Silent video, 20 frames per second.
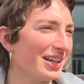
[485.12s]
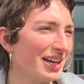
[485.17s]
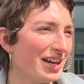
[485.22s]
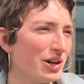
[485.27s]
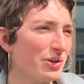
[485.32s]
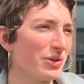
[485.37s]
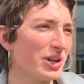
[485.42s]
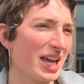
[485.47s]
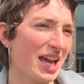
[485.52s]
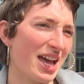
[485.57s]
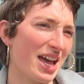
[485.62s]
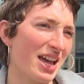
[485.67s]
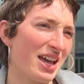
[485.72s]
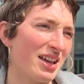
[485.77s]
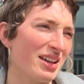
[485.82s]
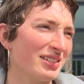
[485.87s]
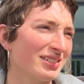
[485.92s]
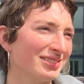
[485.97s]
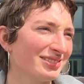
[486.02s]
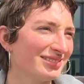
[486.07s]

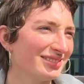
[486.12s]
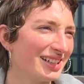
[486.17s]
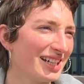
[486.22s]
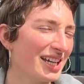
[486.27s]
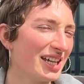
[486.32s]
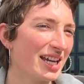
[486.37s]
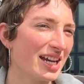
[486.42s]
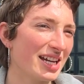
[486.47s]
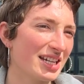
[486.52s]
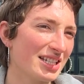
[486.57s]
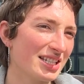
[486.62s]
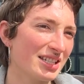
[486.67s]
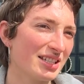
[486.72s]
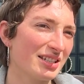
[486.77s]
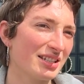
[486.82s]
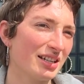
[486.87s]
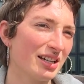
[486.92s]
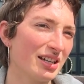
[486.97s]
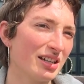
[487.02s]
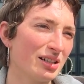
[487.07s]
Okay, I guess.
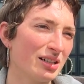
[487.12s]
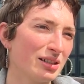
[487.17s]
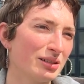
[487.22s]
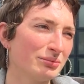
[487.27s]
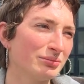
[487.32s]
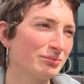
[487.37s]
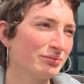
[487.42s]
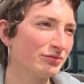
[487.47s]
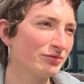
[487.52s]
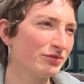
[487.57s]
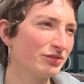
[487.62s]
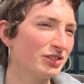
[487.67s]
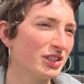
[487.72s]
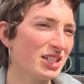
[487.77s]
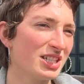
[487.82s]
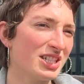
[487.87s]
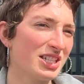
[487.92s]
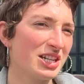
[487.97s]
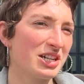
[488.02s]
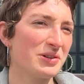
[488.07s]
Um,
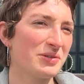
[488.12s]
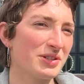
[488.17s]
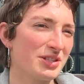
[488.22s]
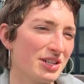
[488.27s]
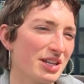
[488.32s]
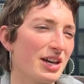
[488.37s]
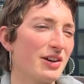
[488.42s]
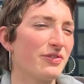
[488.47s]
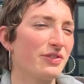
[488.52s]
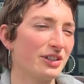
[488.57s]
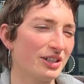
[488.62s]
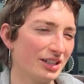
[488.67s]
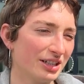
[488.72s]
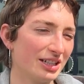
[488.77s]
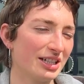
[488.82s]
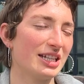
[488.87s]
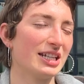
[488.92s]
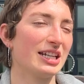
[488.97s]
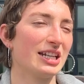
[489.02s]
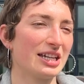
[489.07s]
first year was
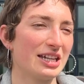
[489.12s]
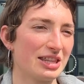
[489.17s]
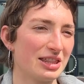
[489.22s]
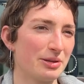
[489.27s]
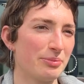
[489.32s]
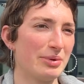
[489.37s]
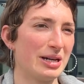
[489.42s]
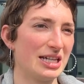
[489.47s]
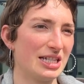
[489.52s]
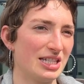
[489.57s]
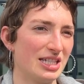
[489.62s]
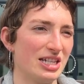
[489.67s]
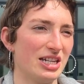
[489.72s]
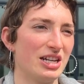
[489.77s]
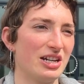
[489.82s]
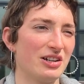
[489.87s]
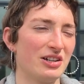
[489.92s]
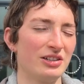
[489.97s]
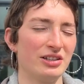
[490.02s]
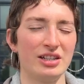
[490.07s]
definitely like the best
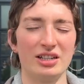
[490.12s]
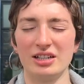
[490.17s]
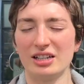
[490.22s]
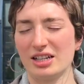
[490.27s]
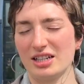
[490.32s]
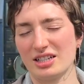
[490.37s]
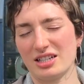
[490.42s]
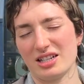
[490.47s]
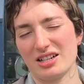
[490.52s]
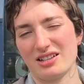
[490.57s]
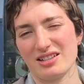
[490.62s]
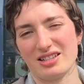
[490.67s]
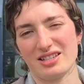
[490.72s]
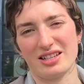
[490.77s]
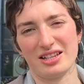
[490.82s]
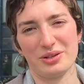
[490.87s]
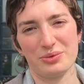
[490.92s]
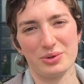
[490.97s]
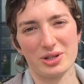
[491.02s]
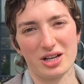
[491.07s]
year and then like Dara
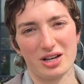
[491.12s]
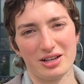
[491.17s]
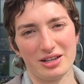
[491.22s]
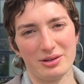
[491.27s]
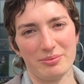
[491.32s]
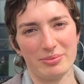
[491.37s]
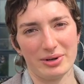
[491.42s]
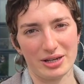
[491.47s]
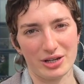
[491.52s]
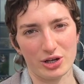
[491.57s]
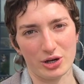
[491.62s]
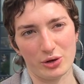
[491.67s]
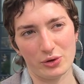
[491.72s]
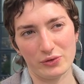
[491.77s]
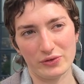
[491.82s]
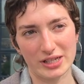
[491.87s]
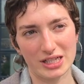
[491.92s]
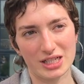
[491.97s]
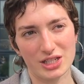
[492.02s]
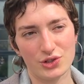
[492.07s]
said, we got hit by
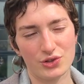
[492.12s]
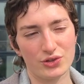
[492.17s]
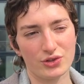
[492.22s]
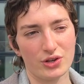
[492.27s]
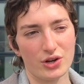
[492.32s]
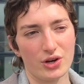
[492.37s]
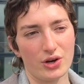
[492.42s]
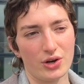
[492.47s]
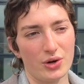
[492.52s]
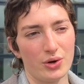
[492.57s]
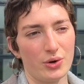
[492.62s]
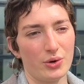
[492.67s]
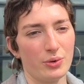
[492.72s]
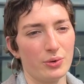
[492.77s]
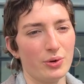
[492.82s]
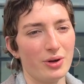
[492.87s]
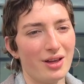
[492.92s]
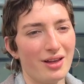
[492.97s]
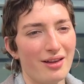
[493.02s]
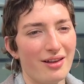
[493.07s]
COVID.
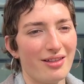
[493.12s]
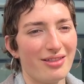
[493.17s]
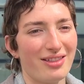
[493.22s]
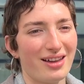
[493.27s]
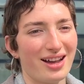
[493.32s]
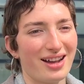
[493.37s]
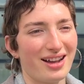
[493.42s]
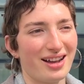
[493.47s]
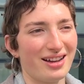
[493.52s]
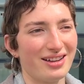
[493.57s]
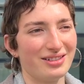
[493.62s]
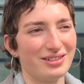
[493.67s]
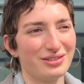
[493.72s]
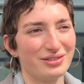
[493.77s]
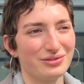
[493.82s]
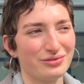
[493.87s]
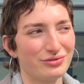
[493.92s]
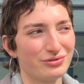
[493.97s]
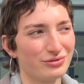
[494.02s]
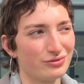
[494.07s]
So that kind
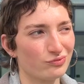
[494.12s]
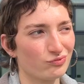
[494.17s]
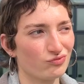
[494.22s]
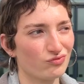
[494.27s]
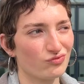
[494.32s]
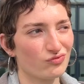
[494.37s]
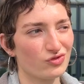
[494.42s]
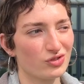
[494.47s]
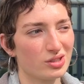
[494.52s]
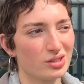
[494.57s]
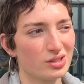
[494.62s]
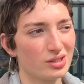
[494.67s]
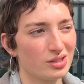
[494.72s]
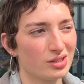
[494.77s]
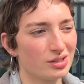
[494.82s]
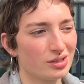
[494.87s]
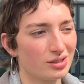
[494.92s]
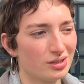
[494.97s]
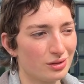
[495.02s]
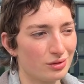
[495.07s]
of
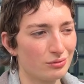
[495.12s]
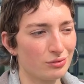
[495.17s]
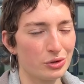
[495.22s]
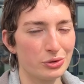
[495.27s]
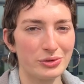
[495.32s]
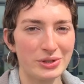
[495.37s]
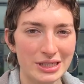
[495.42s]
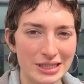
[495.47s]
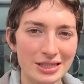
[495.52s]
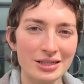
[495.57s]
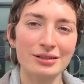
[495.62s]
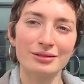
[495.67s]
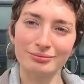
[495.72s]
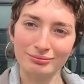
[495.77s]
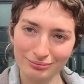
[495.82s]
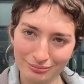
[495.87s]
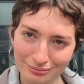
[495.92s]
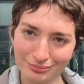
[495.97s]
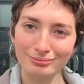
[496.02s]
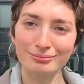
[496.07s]
ruined
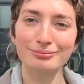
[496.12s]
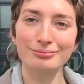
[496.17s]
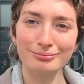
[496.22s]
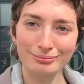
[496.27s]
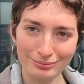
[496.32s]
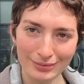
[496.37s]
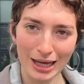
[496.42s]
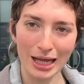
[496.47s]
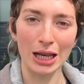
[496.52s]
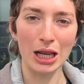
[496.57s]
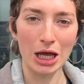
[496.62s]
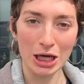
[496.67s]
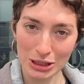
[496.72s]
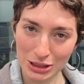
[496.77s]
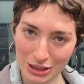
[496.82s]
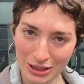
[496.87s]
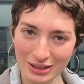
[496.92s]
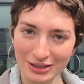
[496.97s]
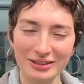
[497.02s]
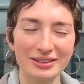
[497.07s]
a lot.
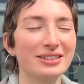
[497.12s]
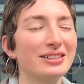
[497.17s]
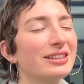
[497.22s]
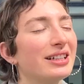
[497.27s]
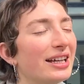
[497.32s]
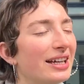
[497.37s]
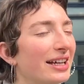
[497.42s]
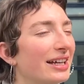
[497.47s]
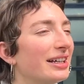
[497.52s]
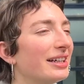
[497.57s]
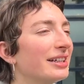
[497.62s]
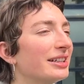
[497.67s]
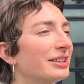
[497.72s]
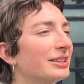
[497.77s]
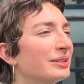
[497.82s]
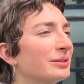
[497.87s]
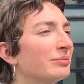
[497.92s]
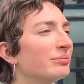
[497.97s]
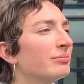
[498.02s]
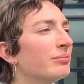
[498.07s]

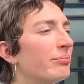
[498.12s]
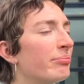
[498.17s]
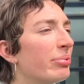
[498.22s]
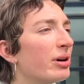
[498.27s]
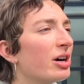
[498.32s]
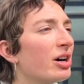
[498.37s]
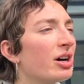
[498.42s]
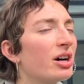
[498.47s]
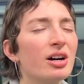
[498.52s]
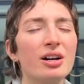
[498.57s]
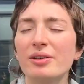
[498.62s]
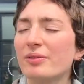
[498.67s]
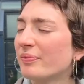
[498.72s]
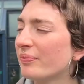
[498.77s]
100%. Um, but